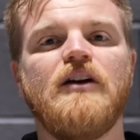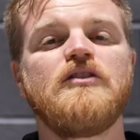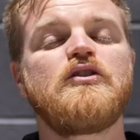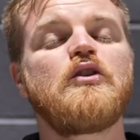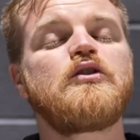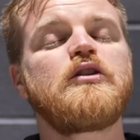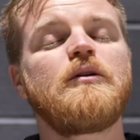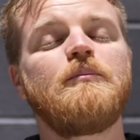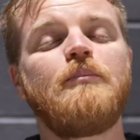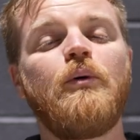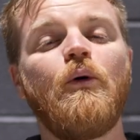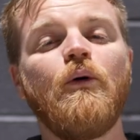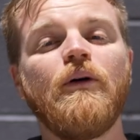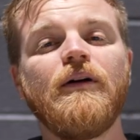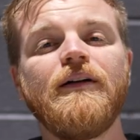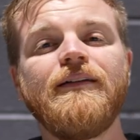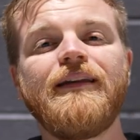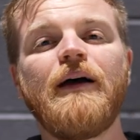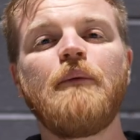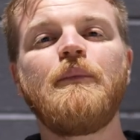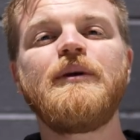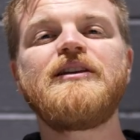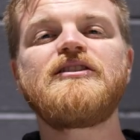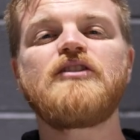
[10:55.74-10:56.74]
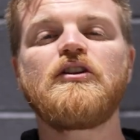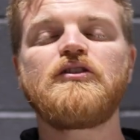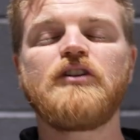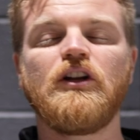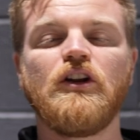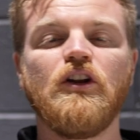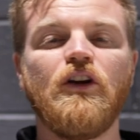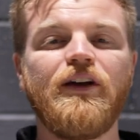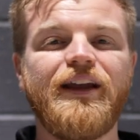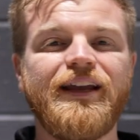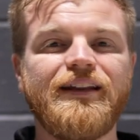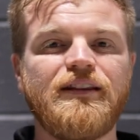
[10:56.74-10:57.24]
So it's important that we start to
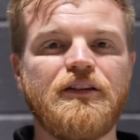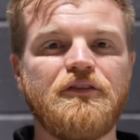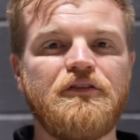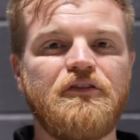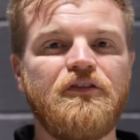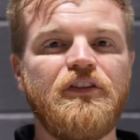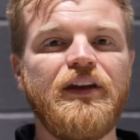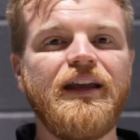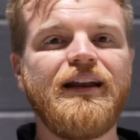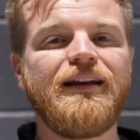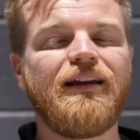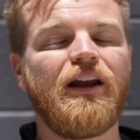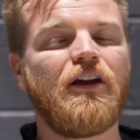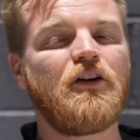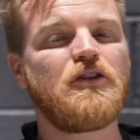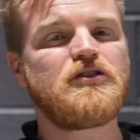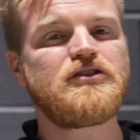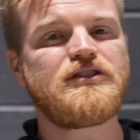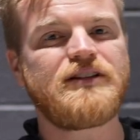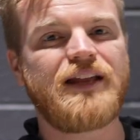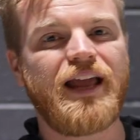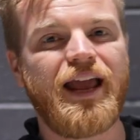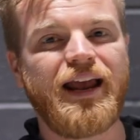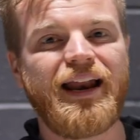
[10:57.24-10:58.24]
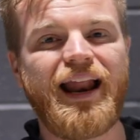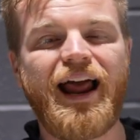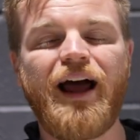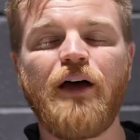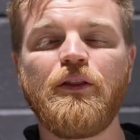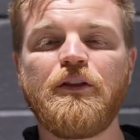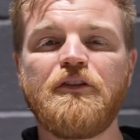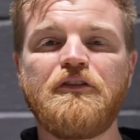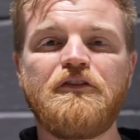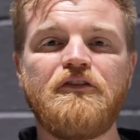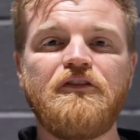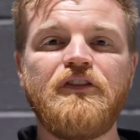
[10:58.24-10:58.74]
look at the feet and understand
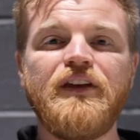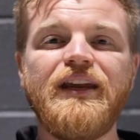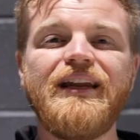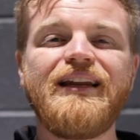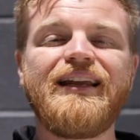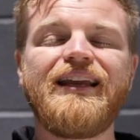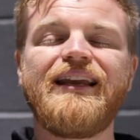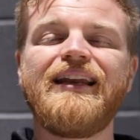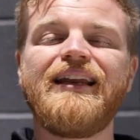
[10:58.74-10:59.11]
how the feet